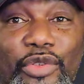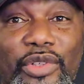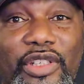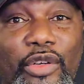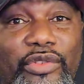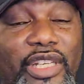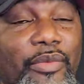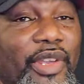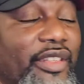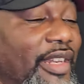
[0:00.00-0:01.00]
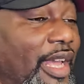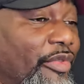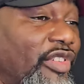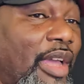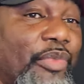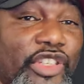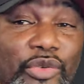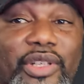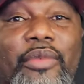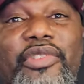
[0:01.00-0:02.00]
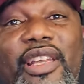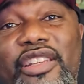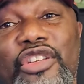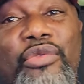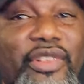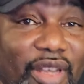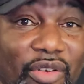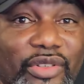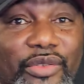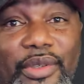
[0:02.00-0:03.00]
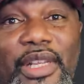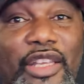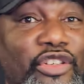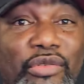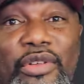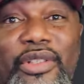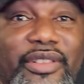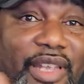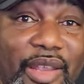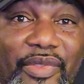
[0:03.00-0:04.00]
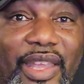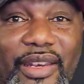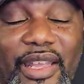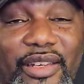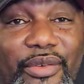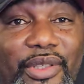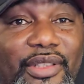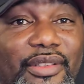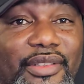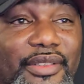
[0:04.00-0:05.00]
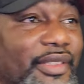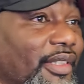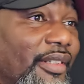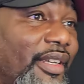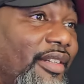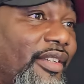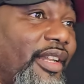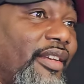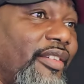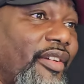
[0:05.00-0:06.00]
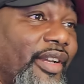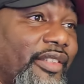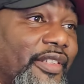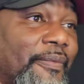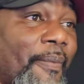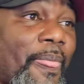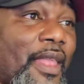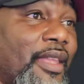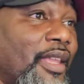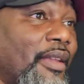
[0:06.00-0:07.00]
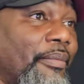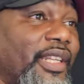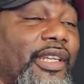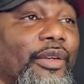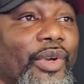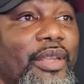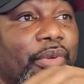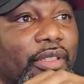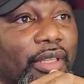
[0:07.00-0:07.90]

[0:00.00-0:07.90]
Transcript: two of your teammates, now I'm stopping you and I'm telling you to talk to them. You doing the same thing they doing. That is crazy. But anyway,